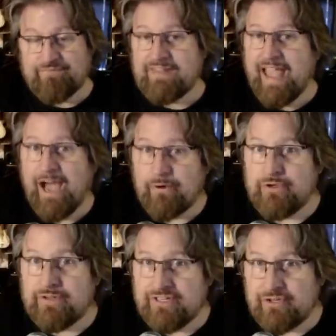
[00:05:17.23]
how
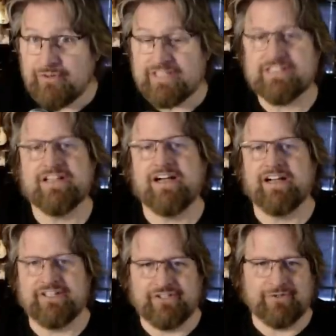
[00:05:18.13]
you can do this
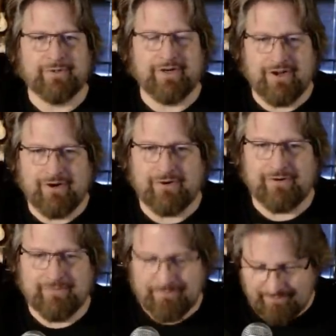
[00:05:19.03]
on your
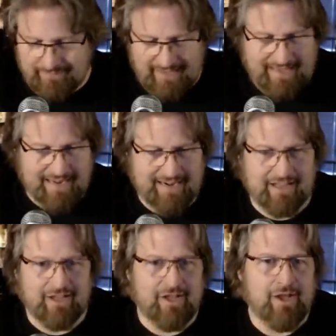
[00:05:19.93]
own. And
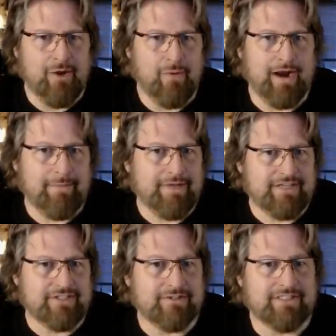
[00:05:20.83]
what I'm going to
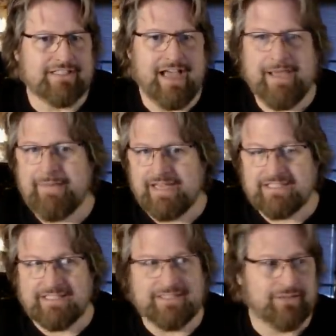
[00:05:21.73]
do is I'm
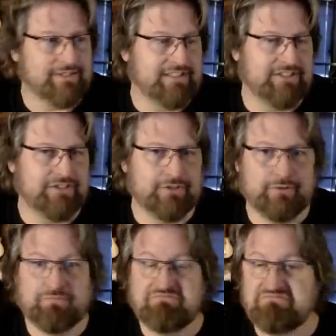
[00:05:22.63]
actually going
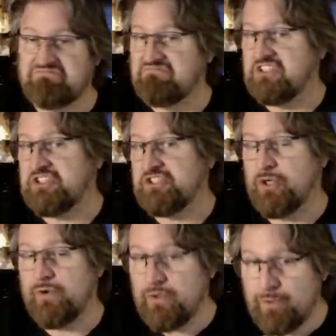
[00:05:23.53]
to
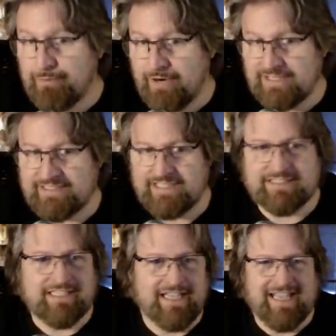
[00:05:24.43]
show you a
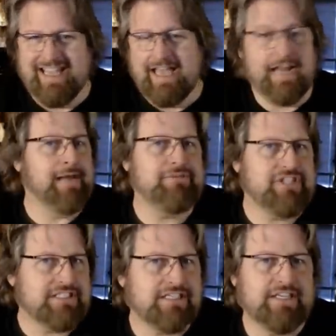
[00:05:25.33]
process, and I'm
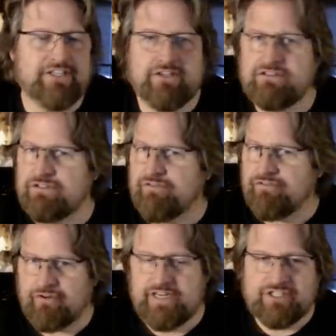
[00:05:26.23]
just going to use
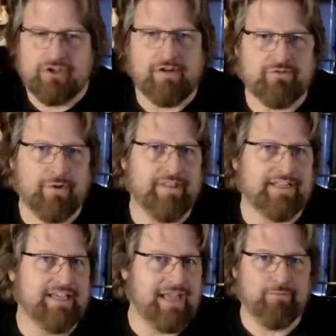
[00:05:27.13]
free software that
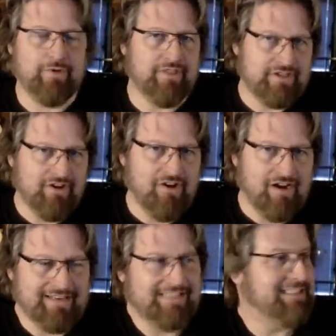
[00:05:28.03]
came with the D A W.
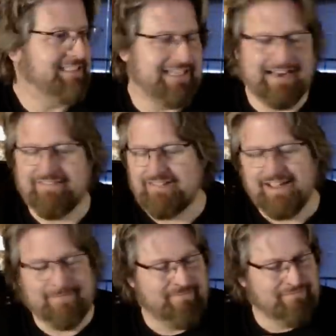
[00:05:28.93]
And as I said, I've
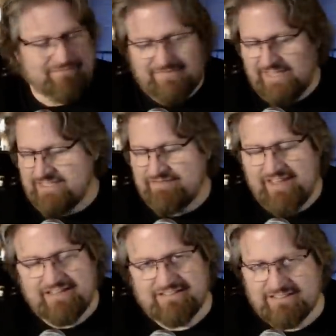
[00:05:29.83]
got tens of
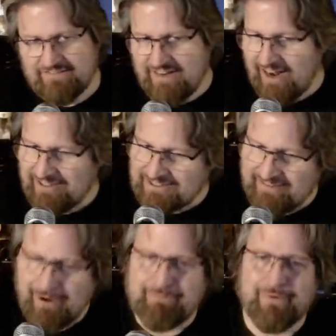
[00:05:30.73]
thousands of dollars of
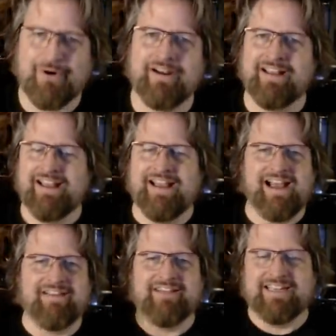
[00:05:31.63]
outboard.
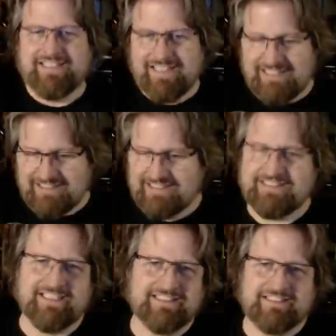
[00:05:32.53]
I've got tons and
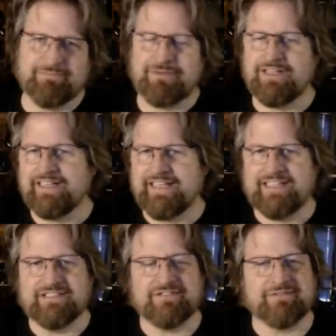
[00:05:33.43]
tons of
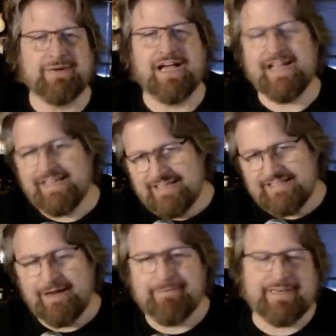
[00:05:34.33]
plugins from high-end
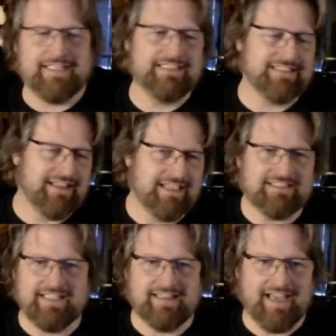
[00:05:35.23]
companies and
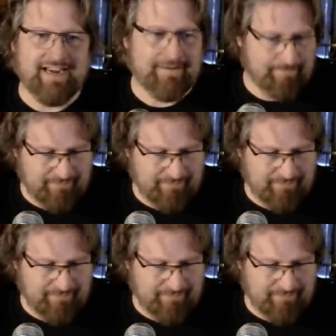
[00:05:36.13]
things like that.